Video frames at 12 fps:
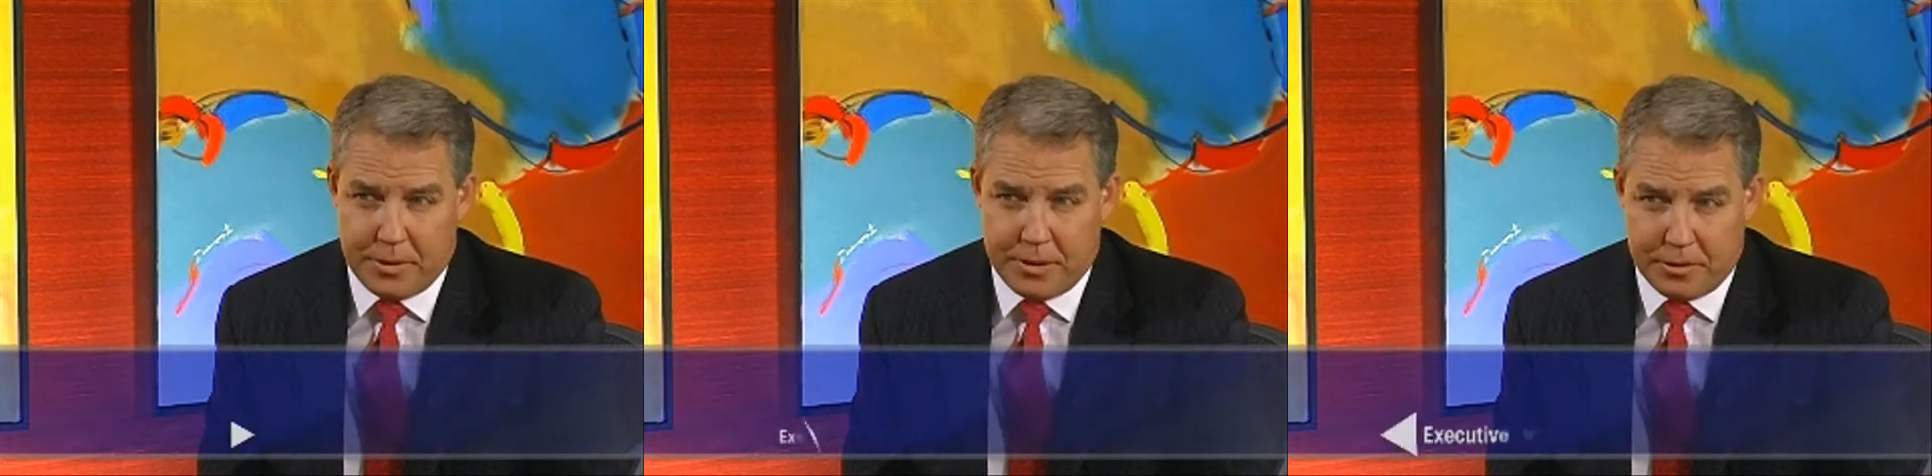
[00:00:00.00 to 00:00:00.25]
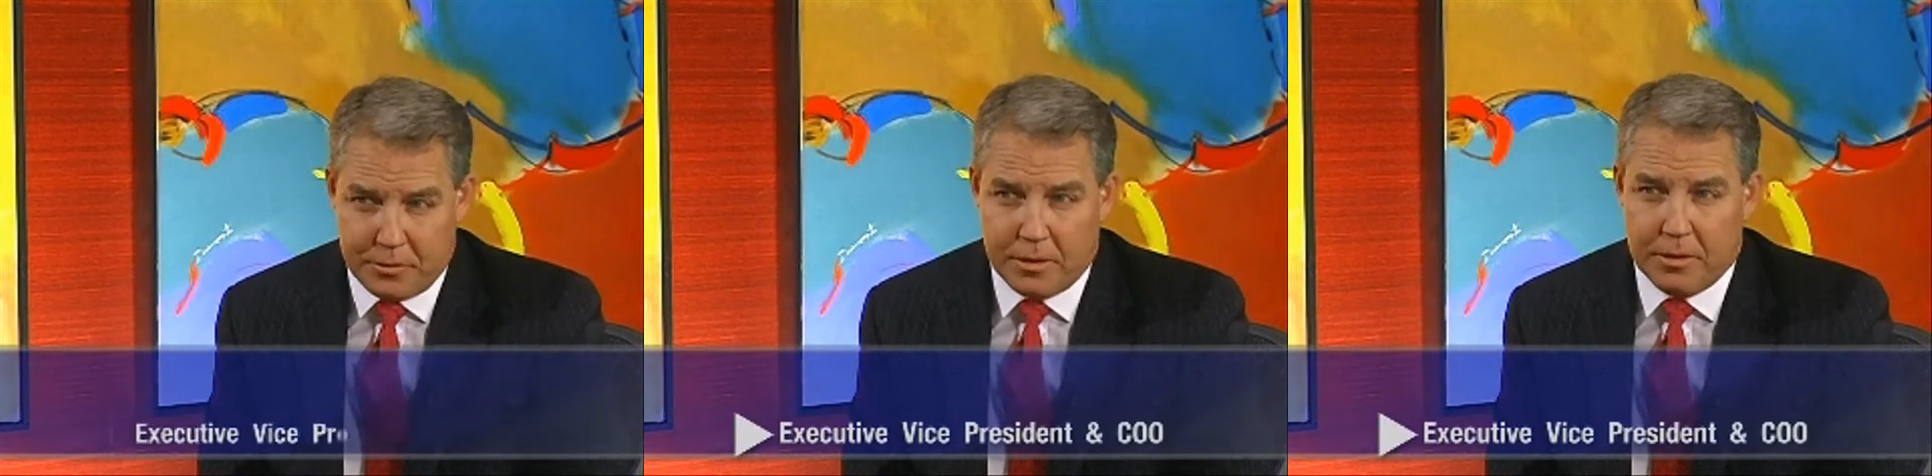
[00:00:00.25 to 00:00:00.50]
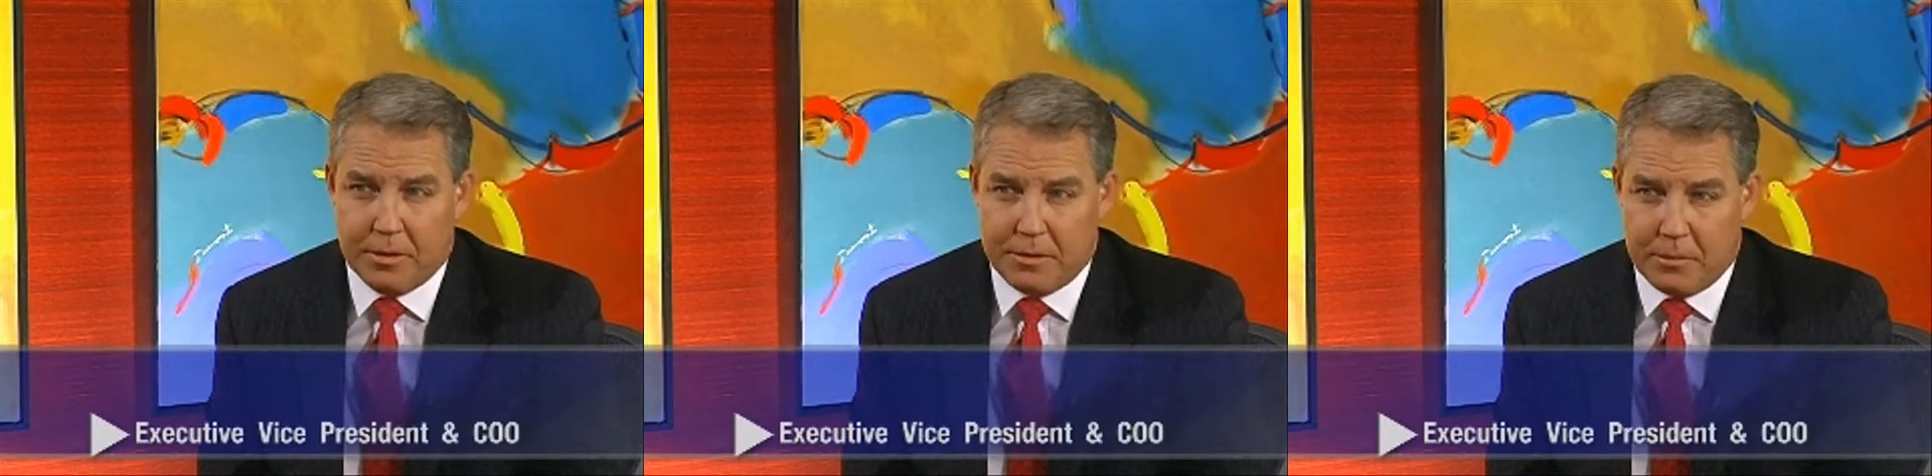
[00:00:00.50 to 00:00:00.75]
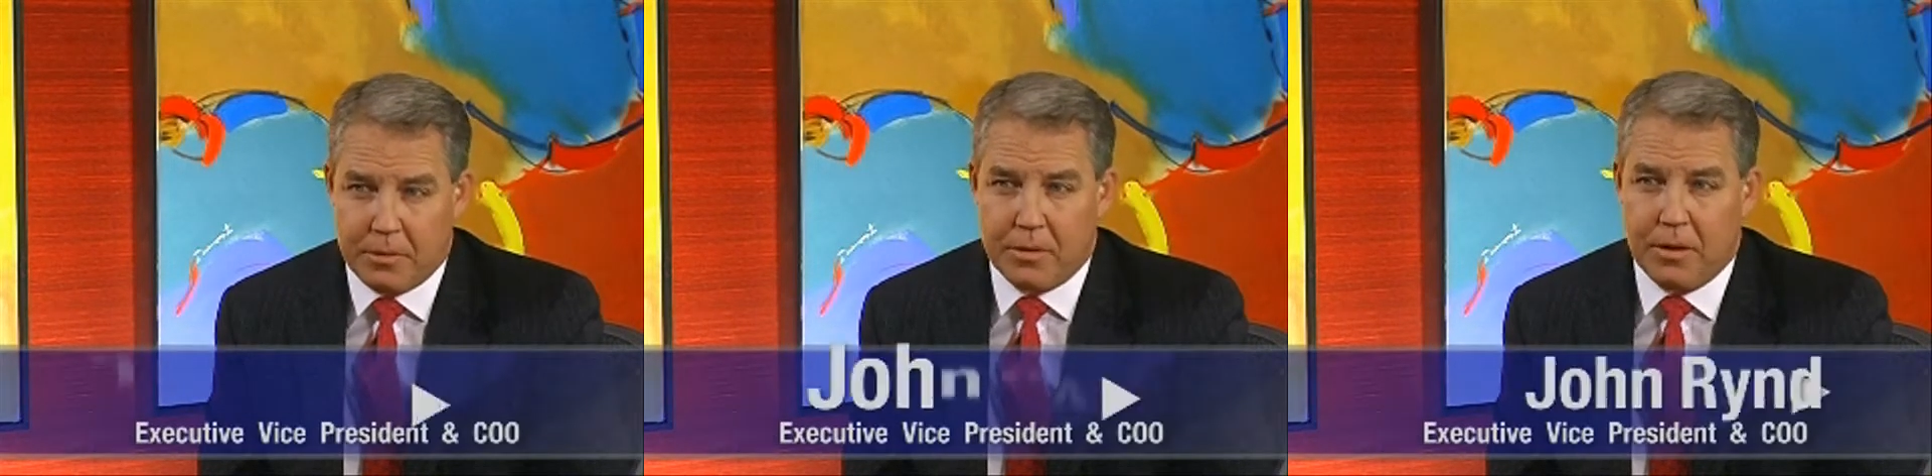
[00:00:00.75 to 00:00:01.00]
We can drill, a
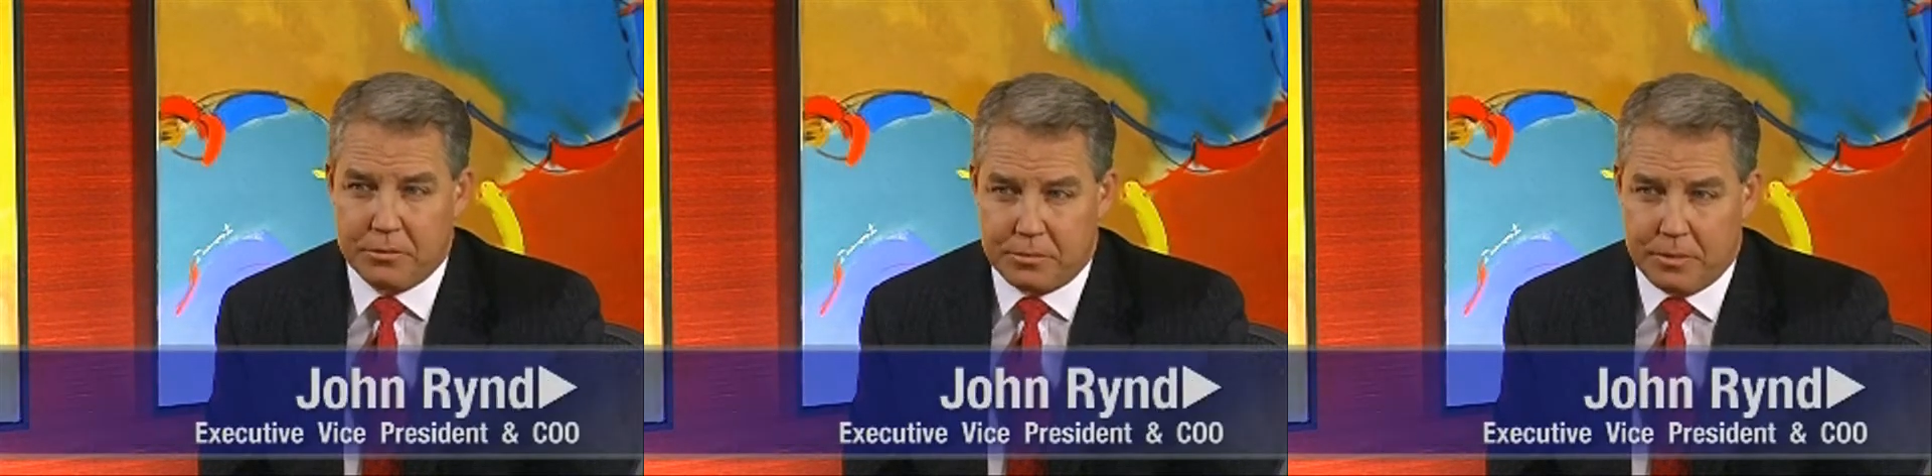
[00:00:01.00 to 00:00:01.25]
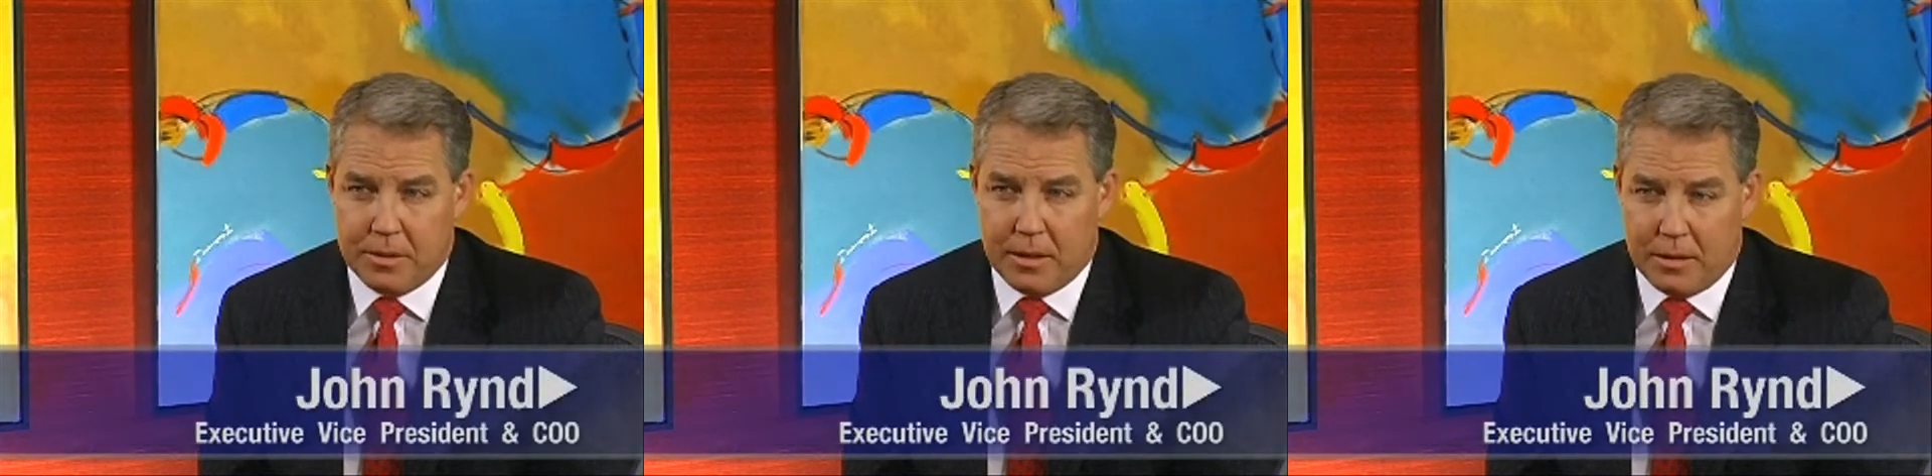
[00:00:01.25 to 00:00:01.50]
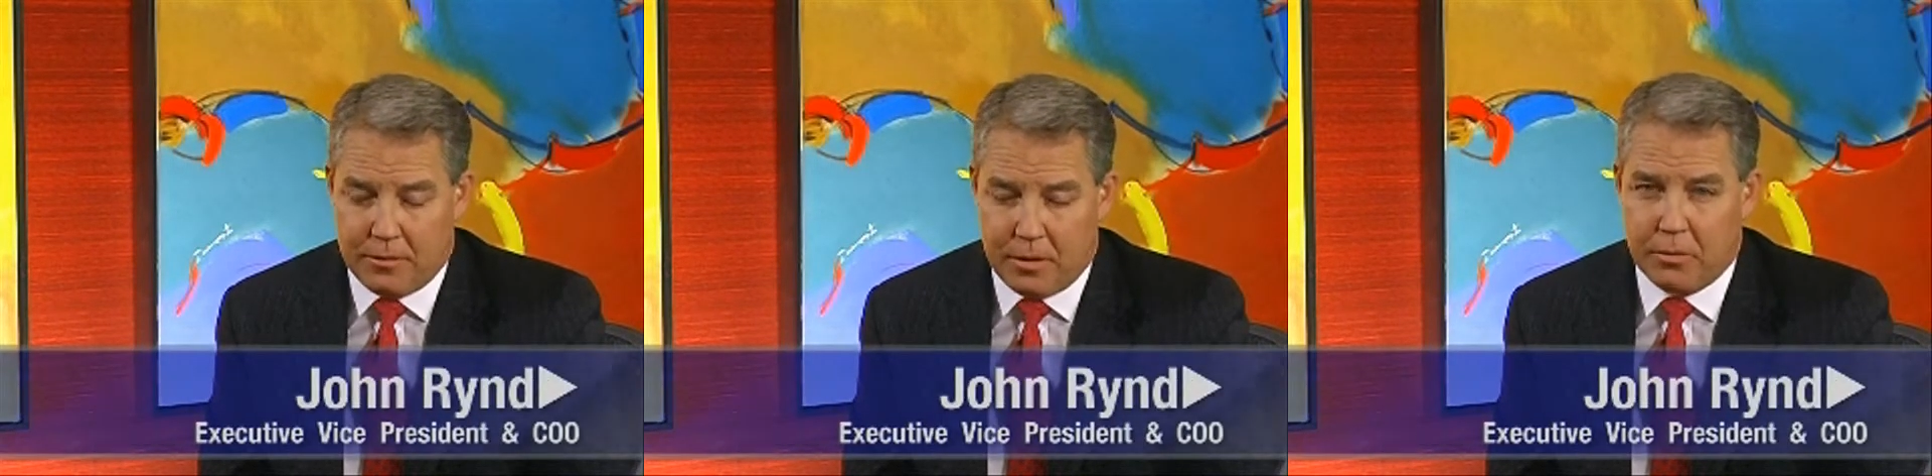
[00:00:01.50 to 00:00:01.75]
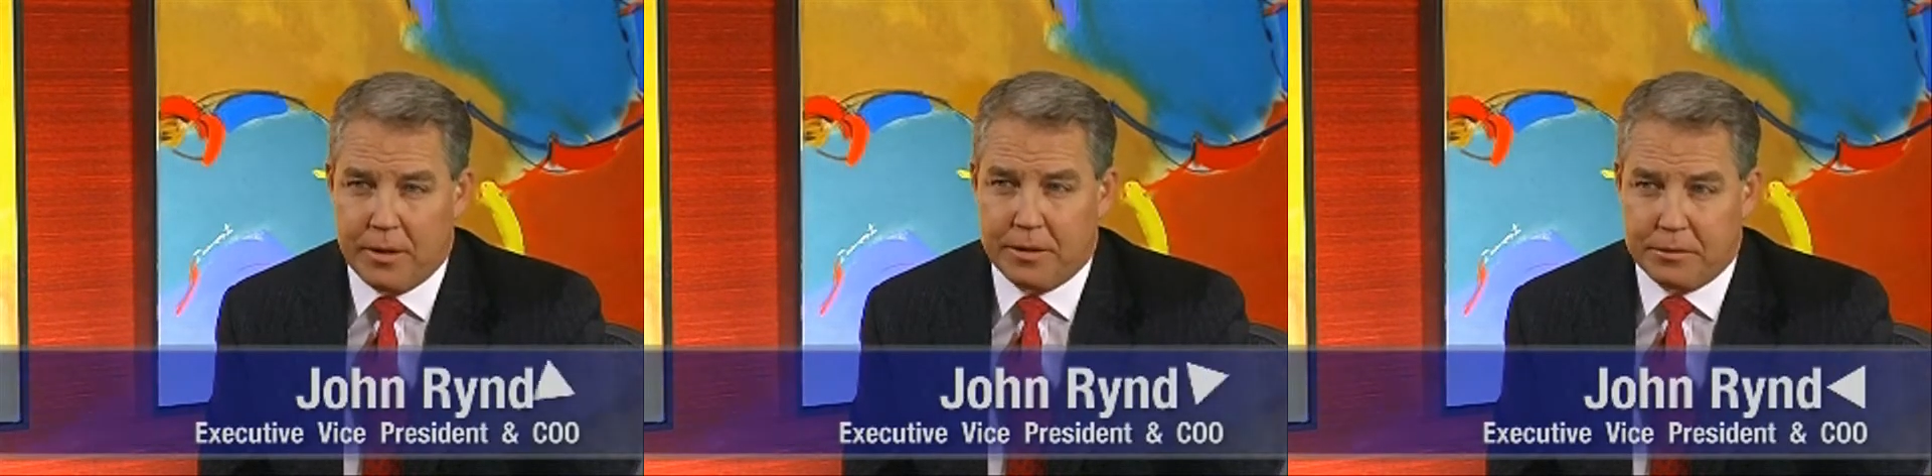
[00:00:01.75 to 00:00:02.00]
number of those of
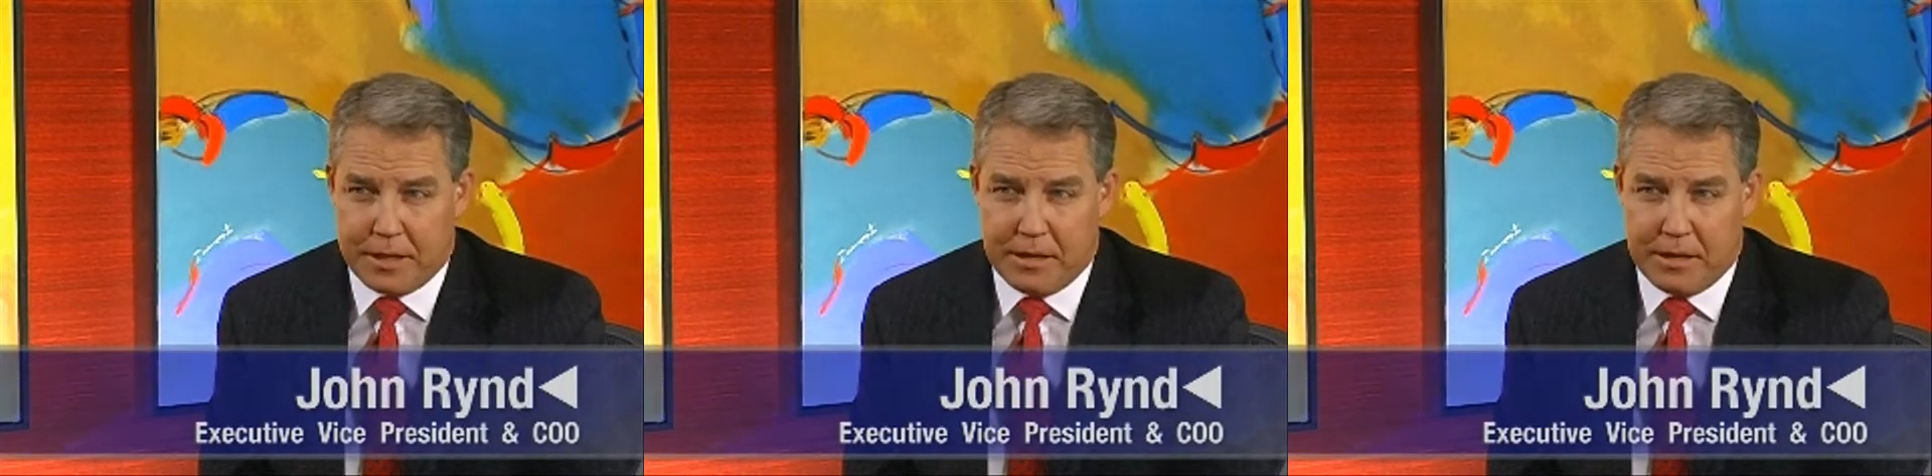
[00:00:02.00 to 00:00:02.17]
our rigs